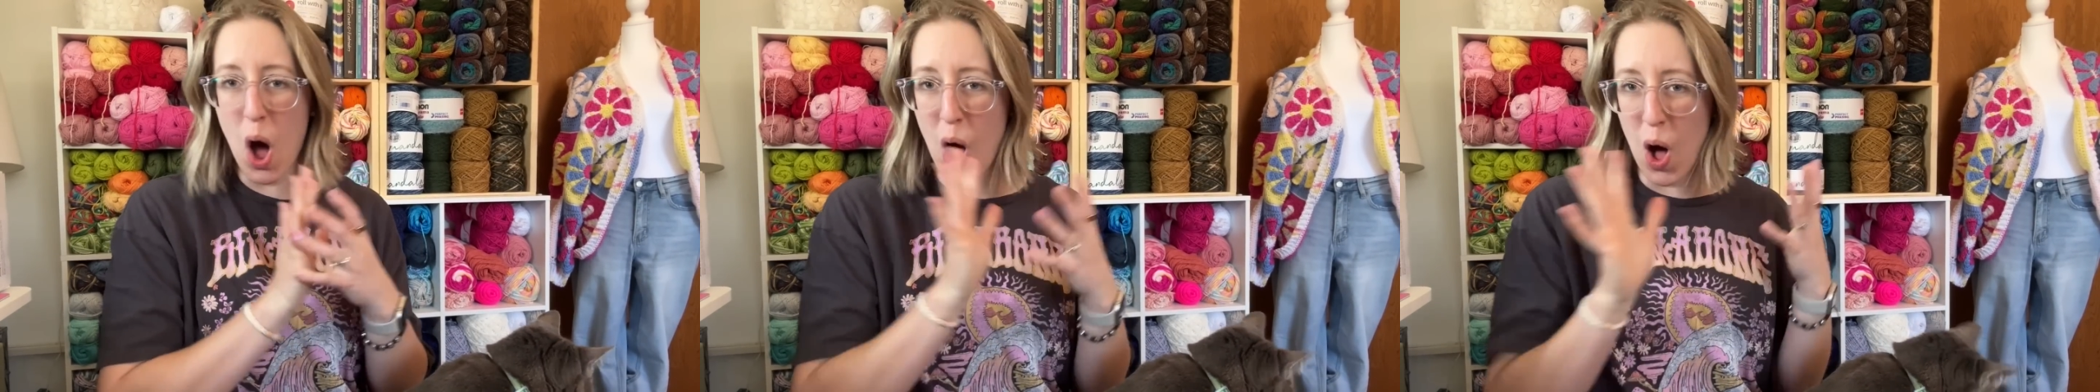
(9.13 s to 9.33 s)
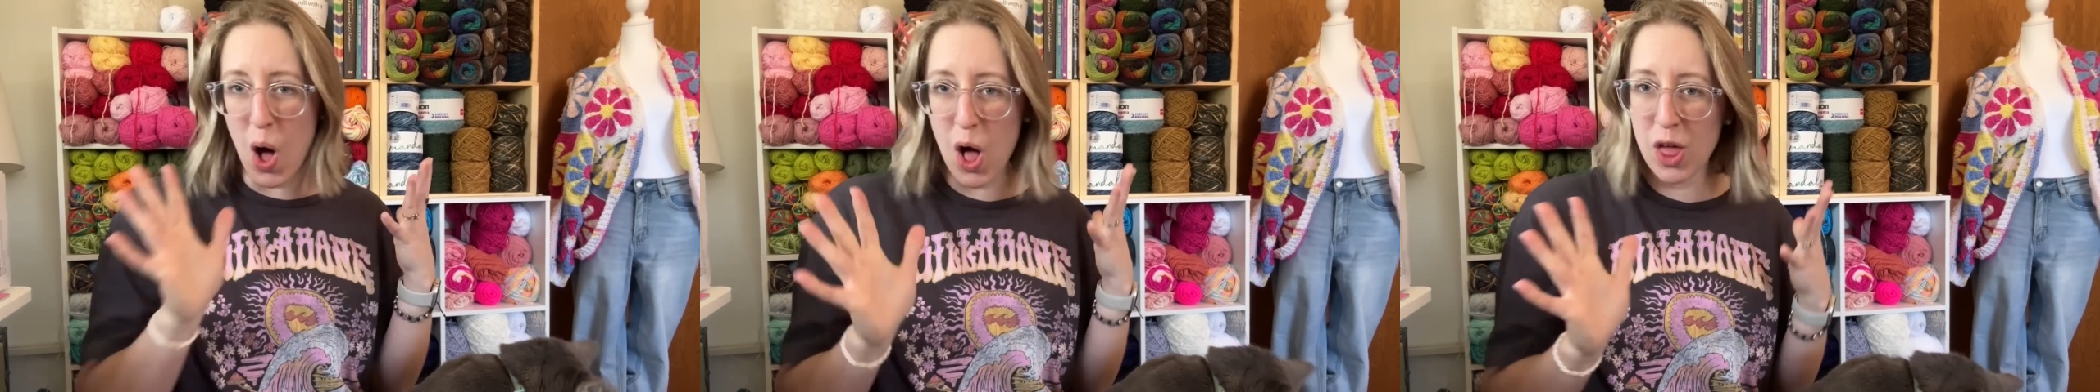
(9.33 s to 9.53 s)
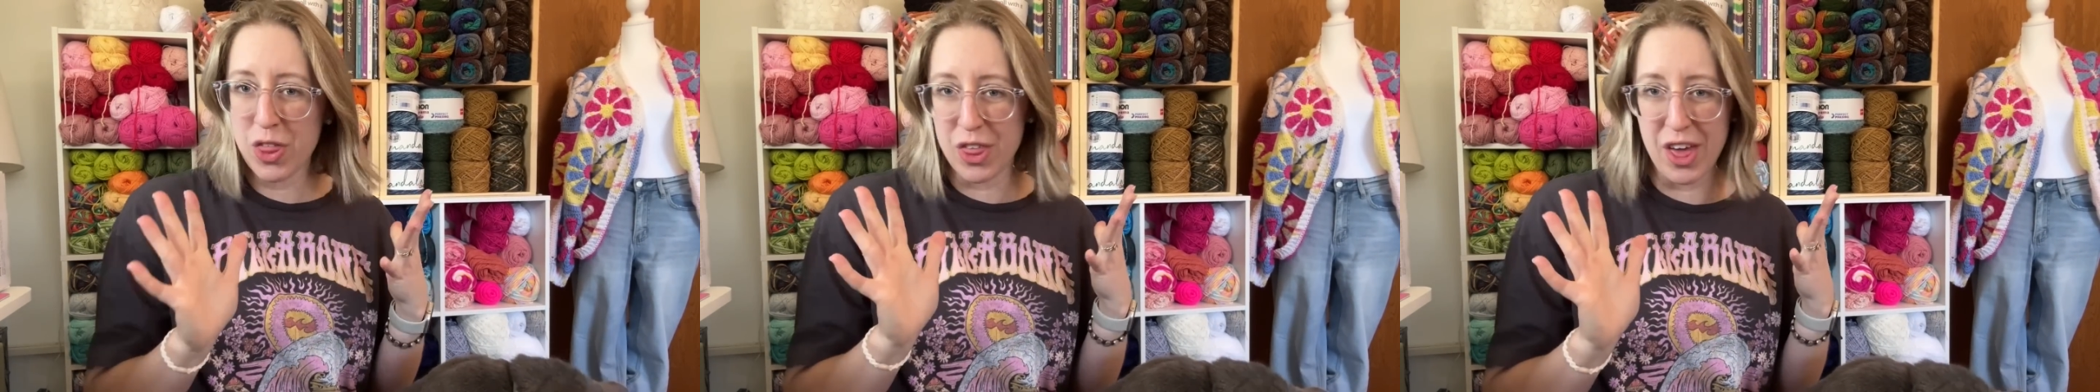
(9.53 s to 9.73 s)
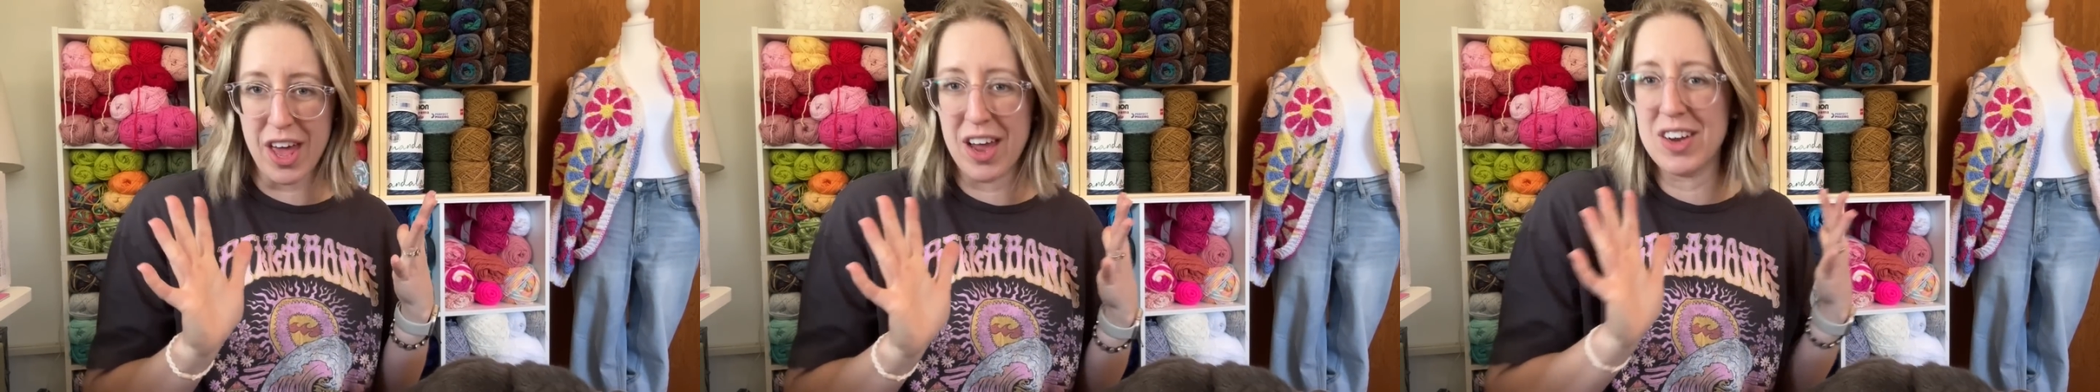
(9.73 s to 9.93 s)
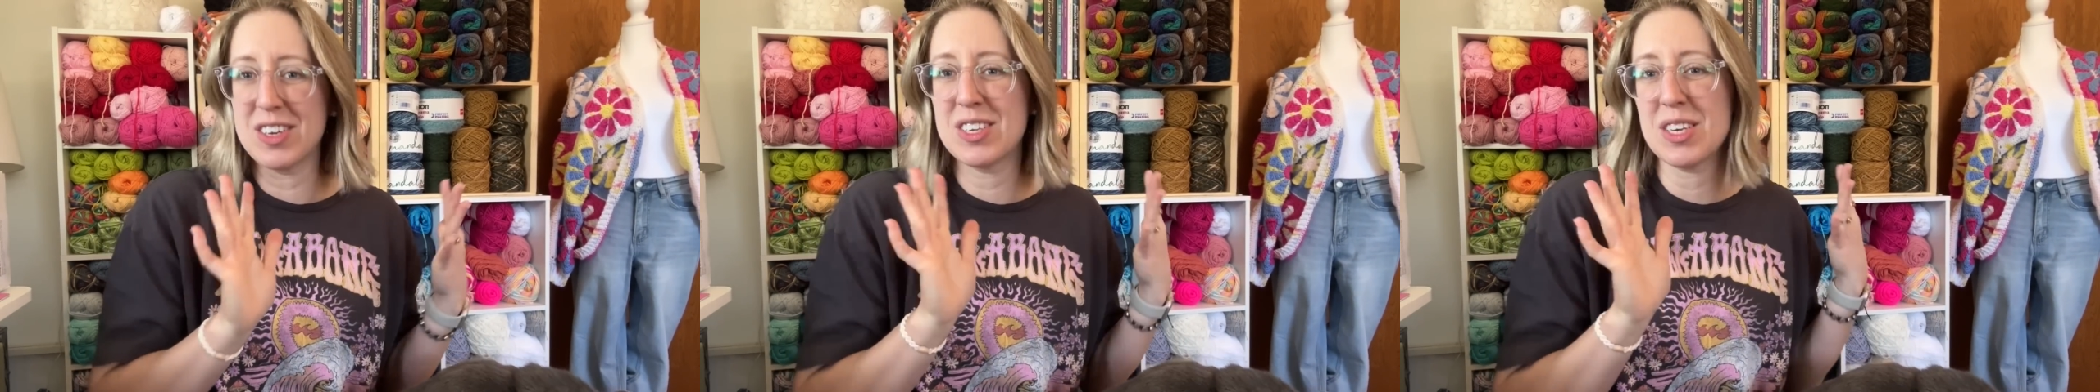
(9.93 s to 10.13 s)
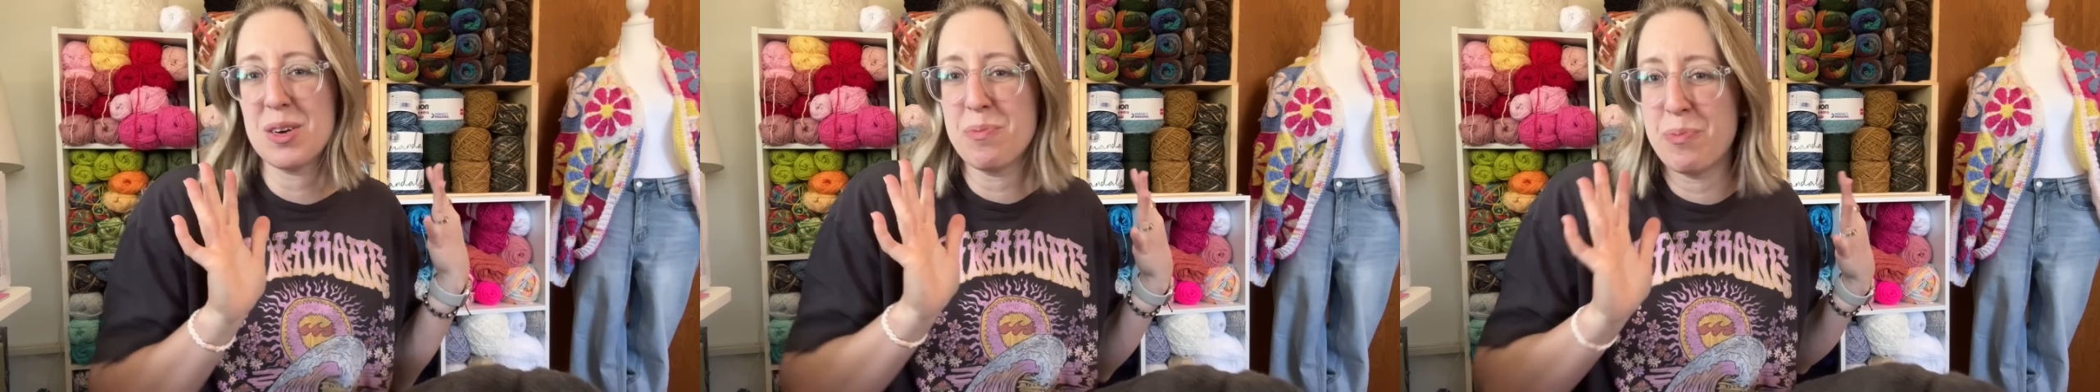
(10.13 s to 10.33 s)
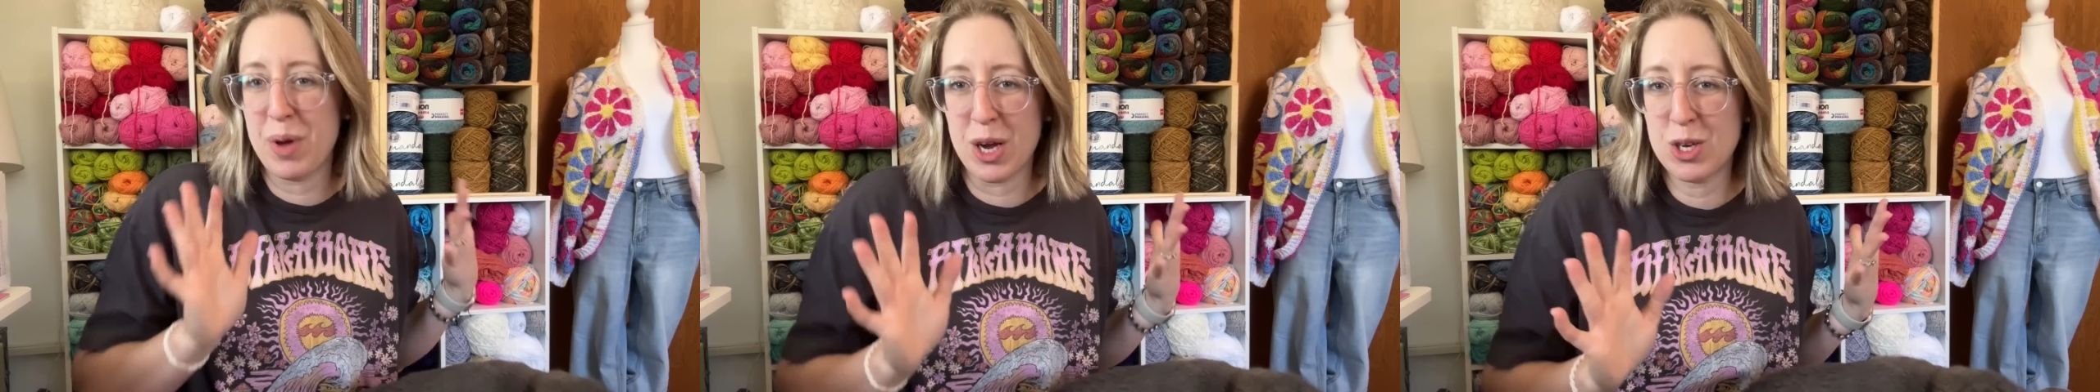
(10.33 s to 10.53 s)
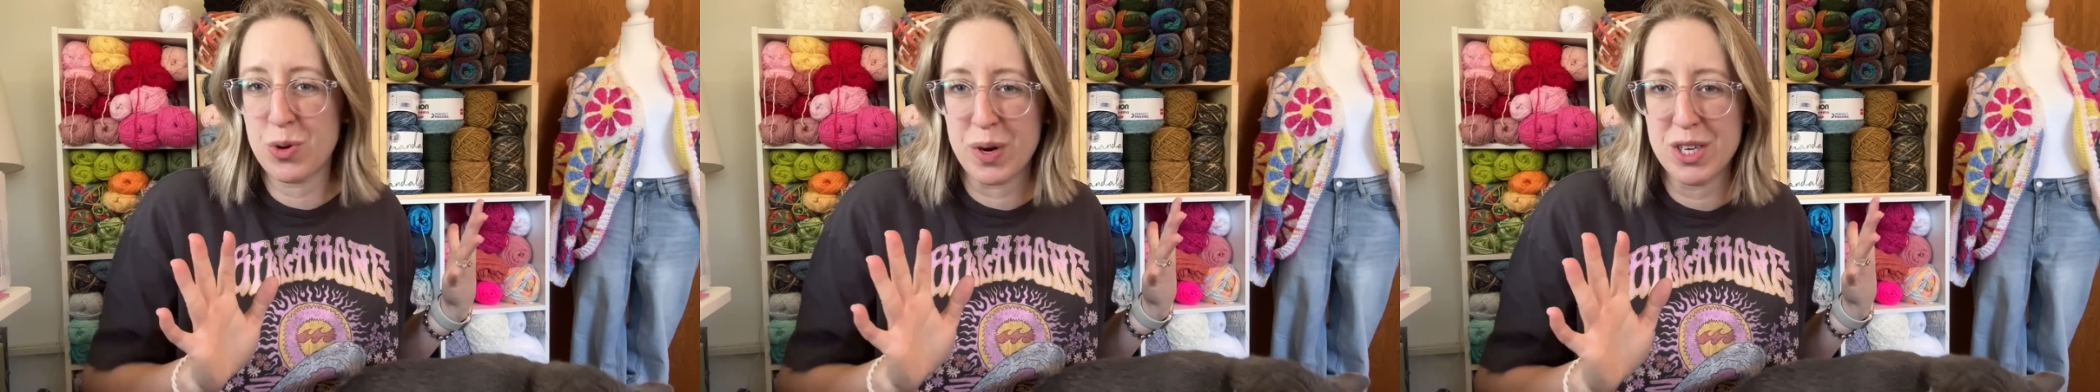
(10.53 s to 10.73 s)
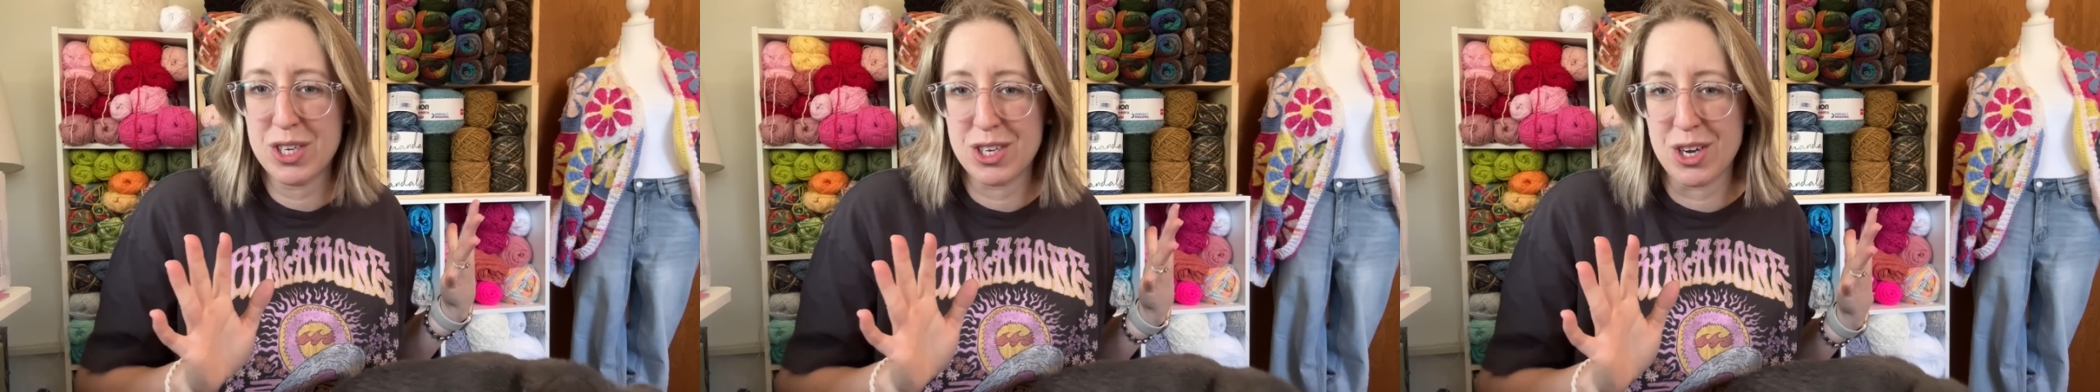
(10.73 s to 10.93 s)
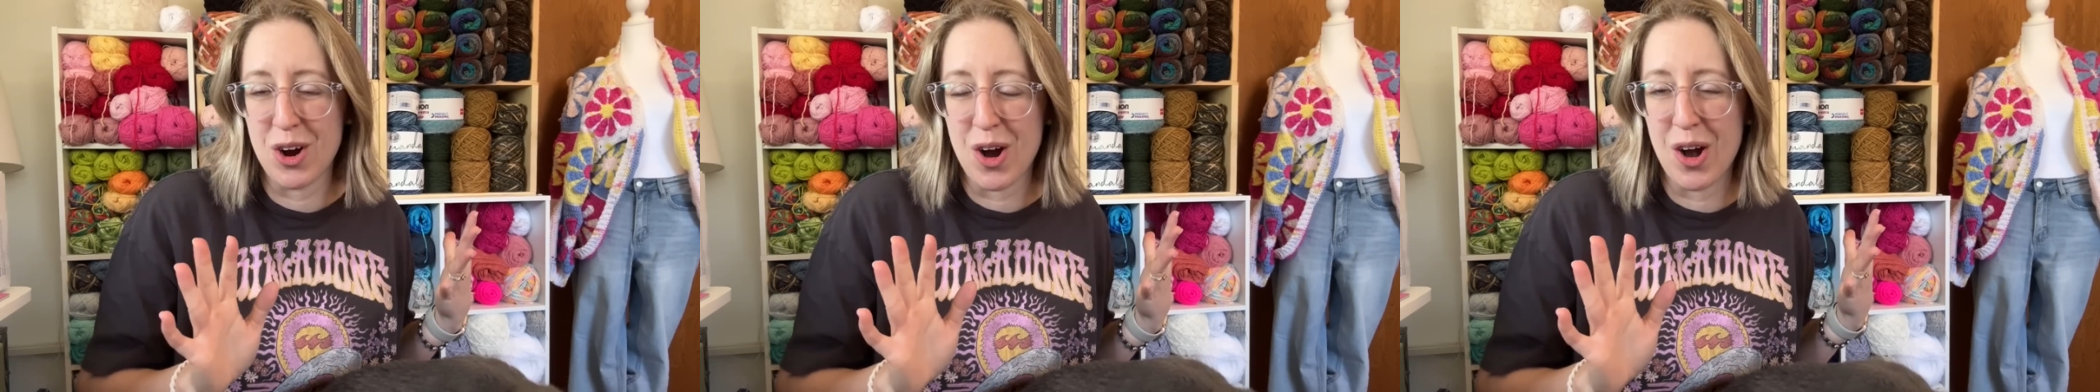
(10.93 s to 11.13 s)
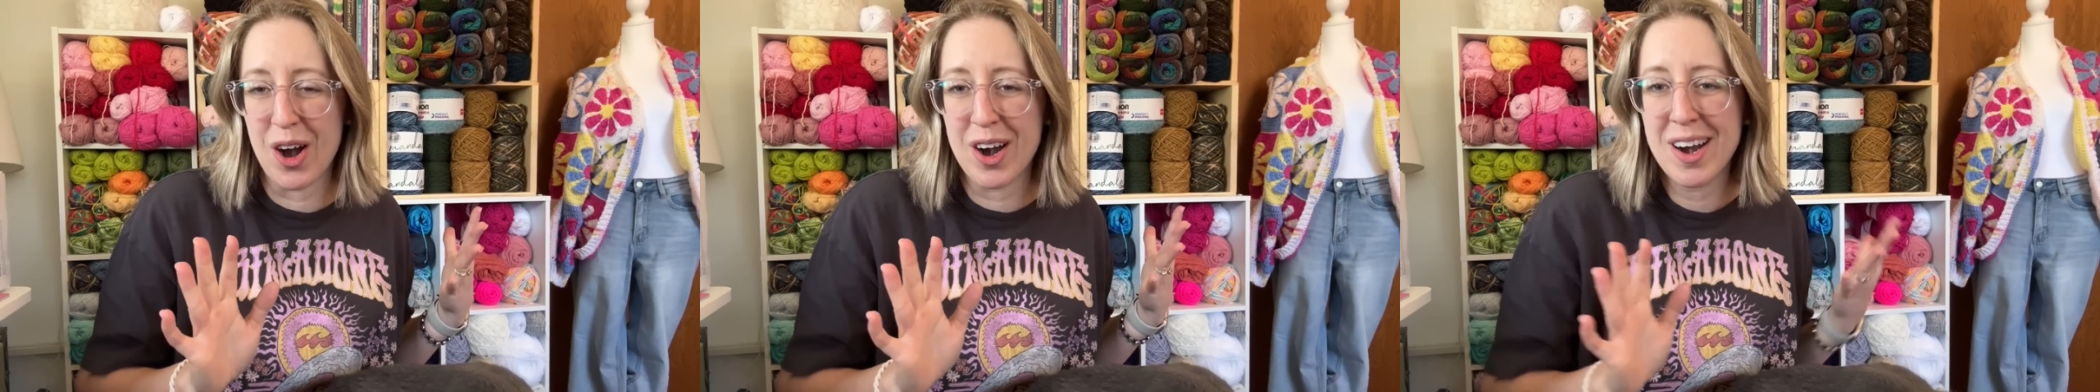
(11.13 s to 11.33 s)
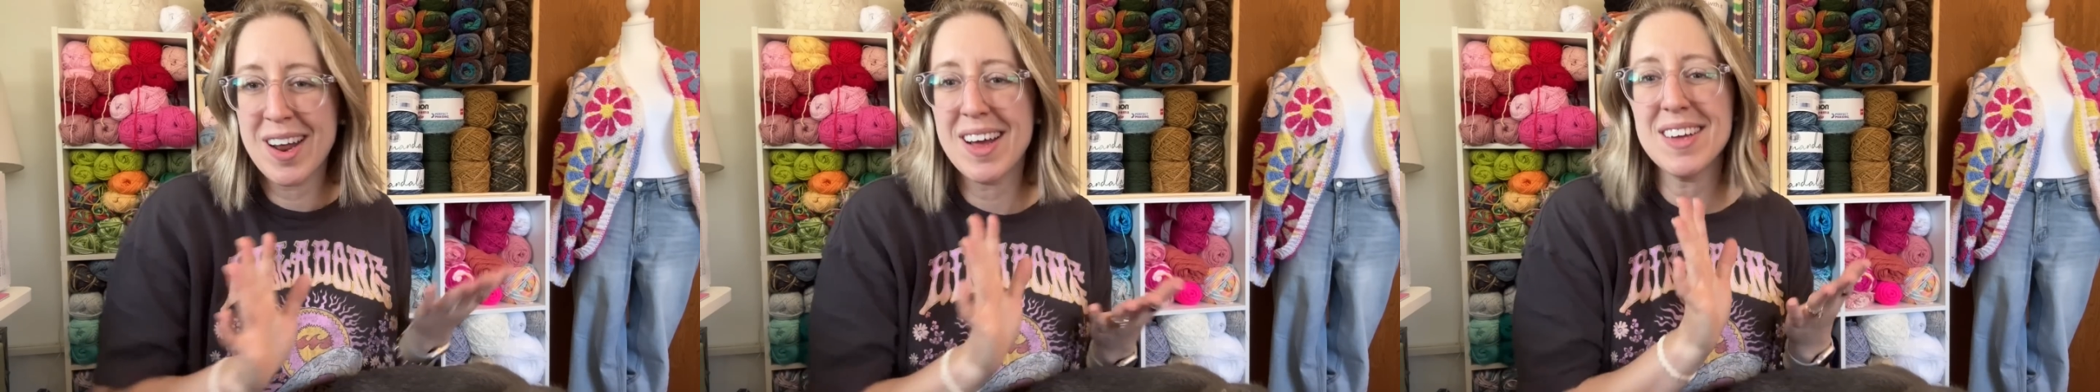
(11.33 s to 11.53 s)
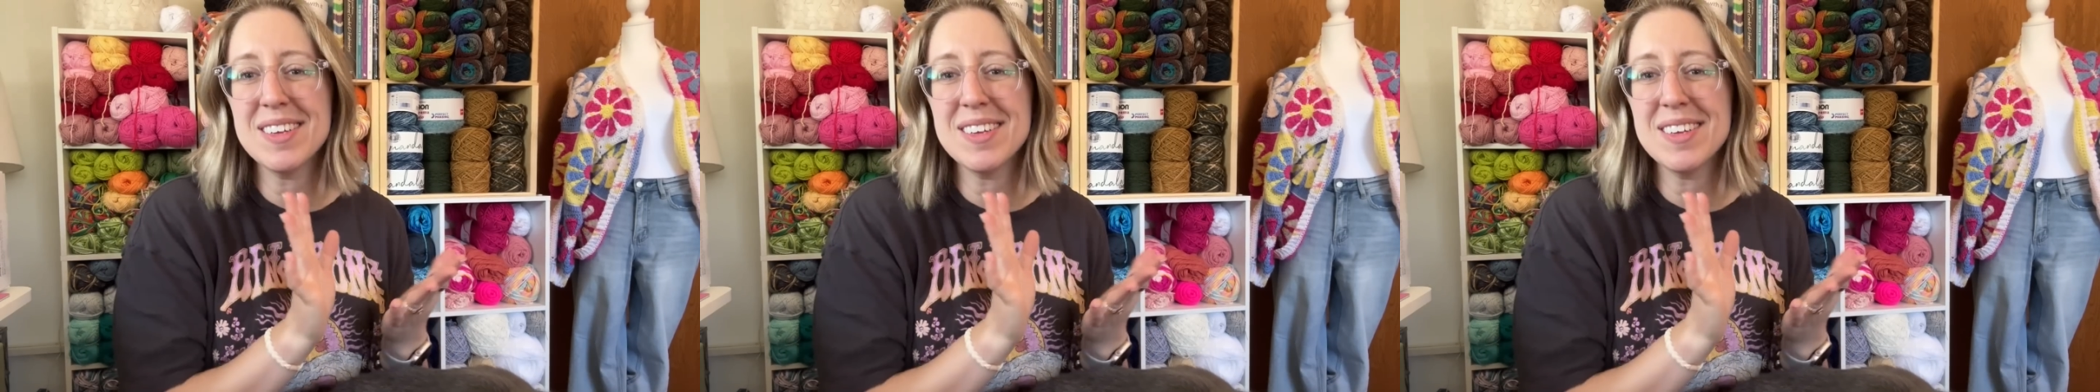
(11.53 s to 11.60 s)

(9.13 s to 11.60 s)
all things Big Twist yarn,